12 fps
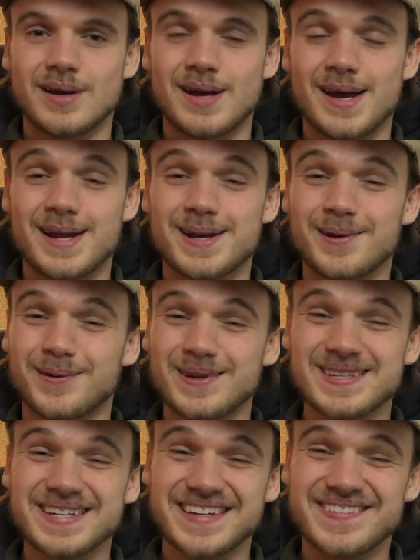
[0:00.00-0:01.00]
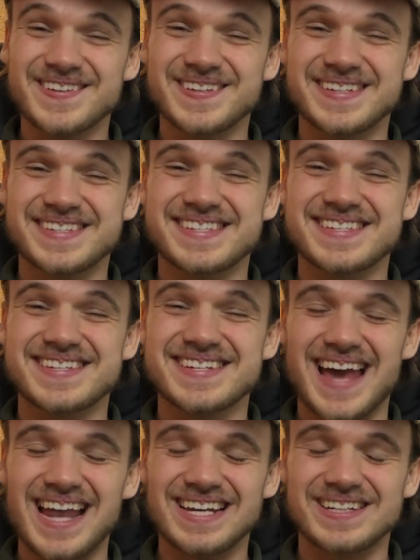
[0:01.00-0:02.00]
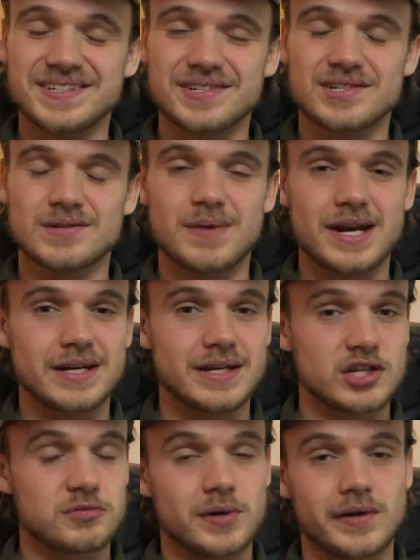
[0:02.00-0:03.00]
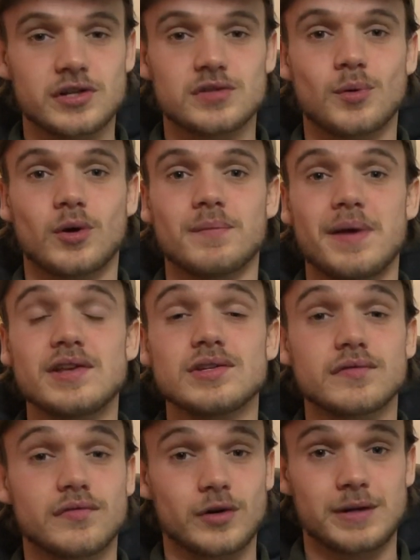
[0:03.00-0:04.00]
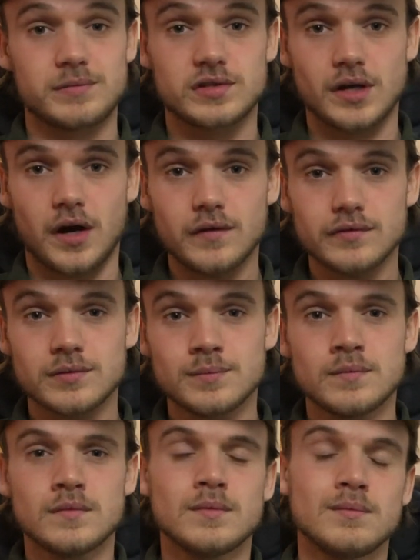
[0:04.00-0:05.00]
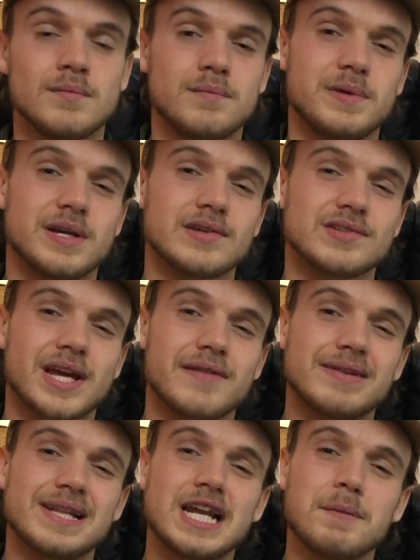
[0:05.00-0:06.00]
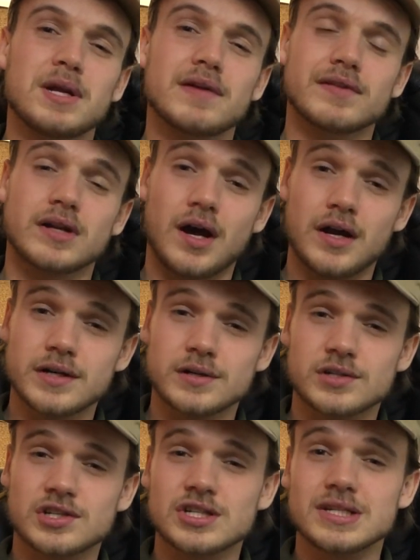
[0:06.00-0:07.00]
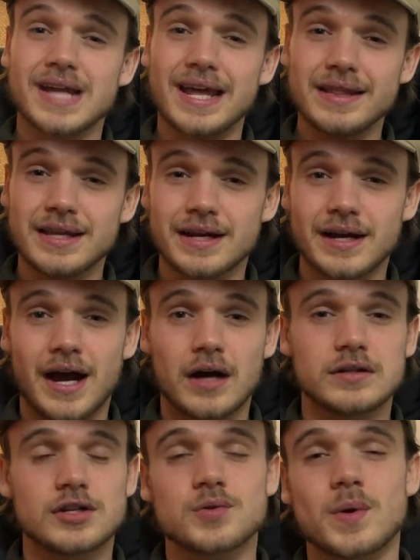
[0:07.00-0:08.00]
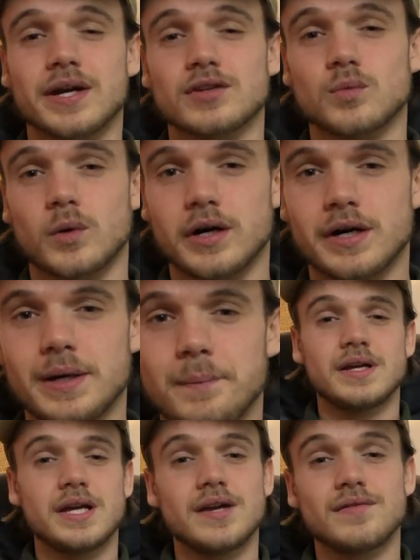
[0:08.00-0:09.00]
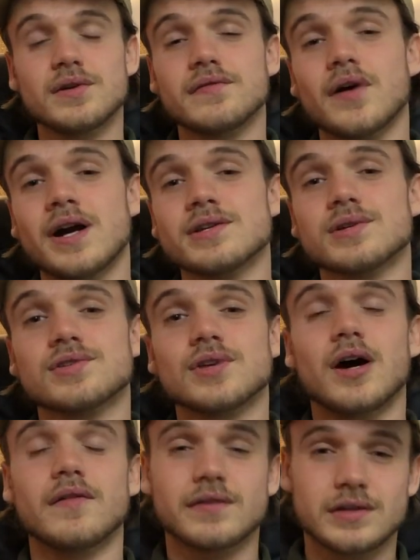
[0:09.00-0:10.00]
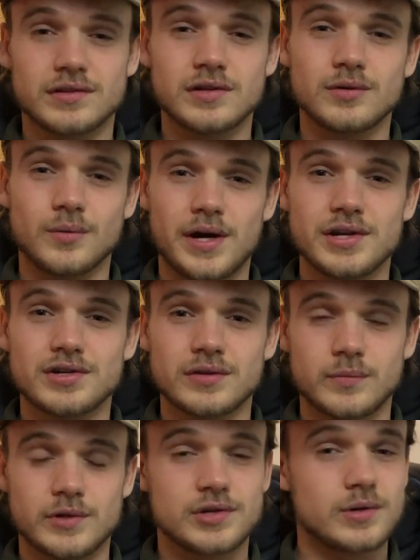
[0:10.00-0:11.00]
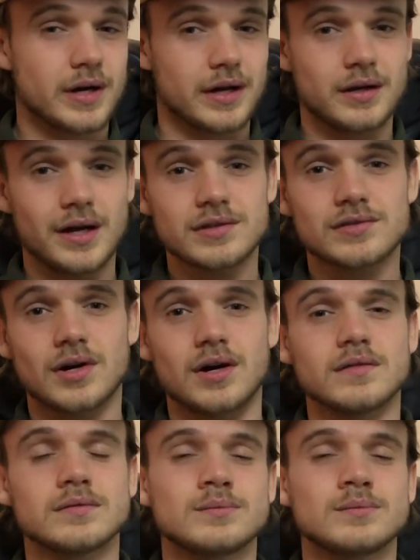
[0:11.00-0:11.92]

And they want to give you this challenge to make the experience more amazing for themselves because they have a little bit of an understanding how the trick is working. If you find yourself in a situation which you cannot solve,